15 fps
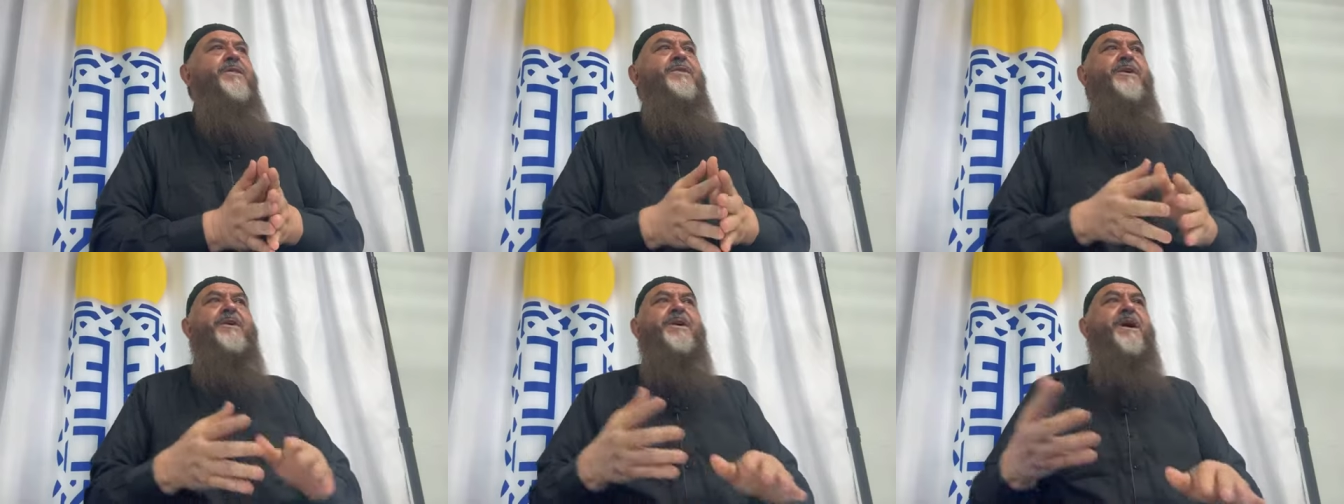
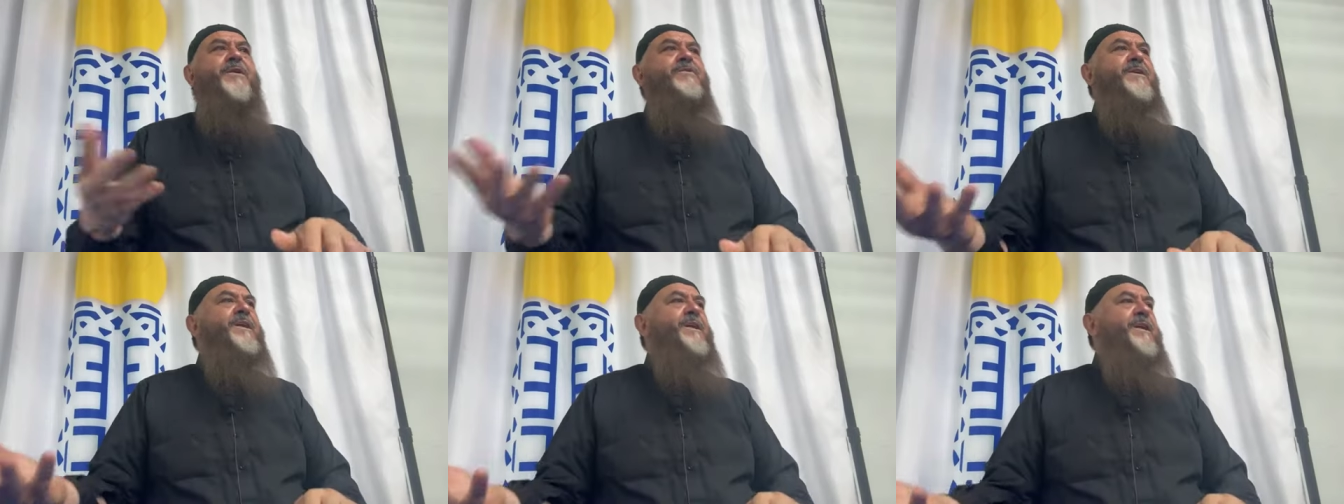but they're
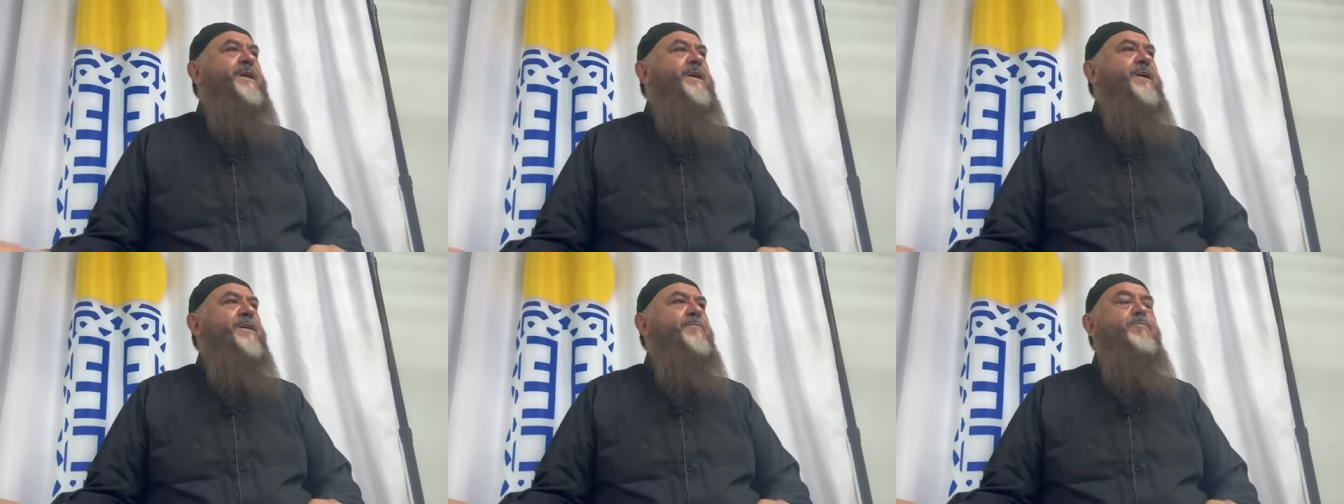not
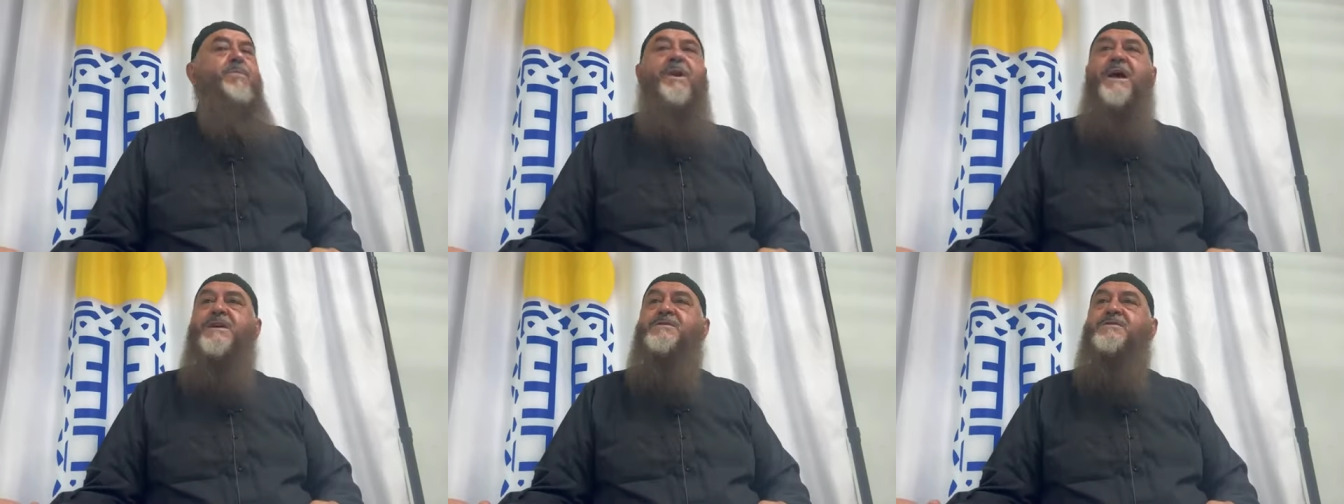really
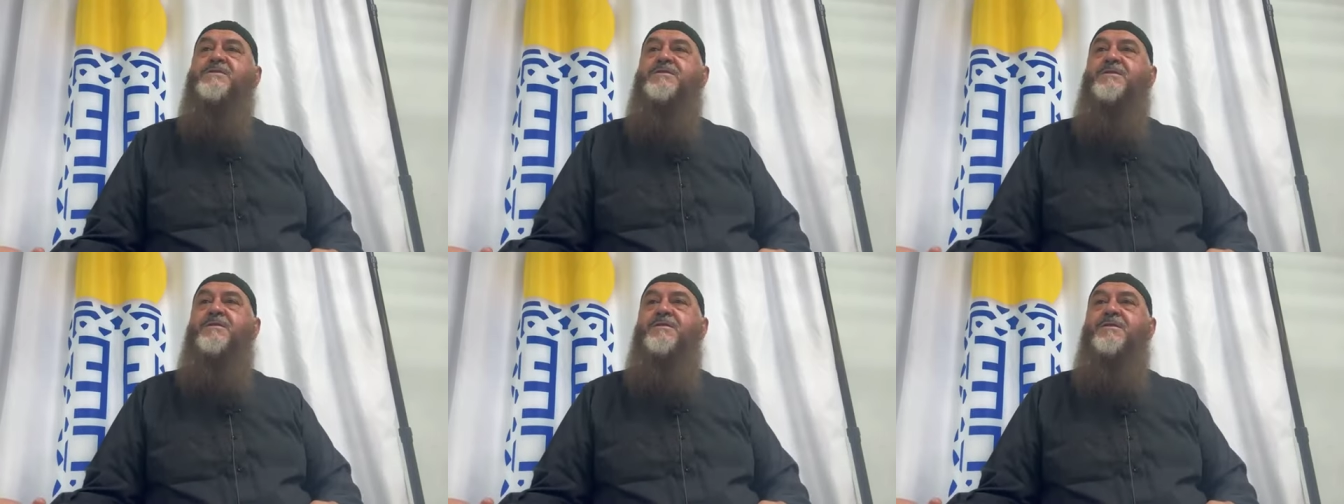
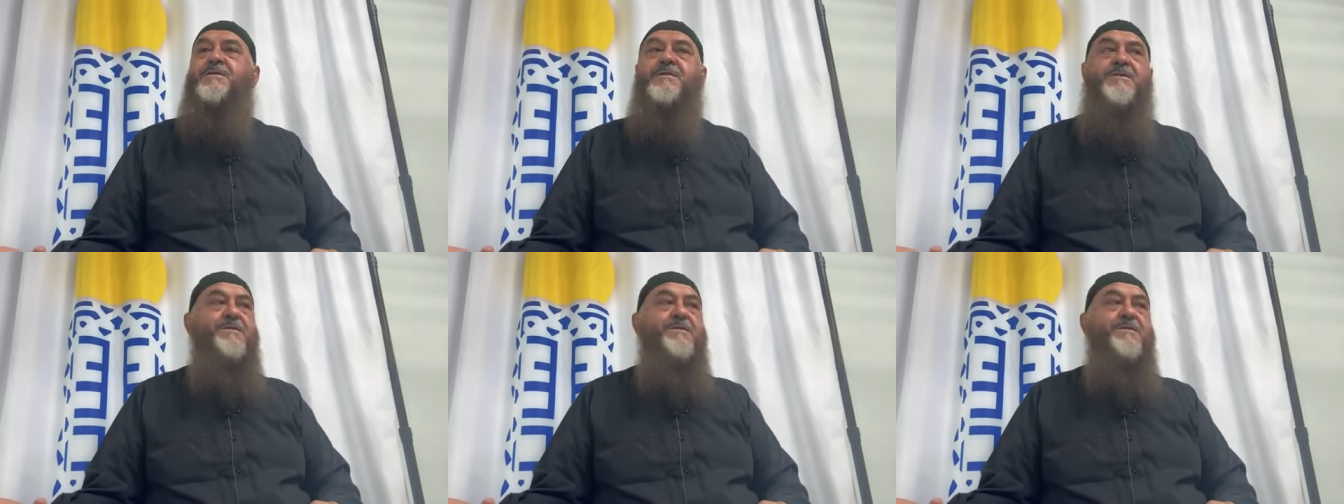blessed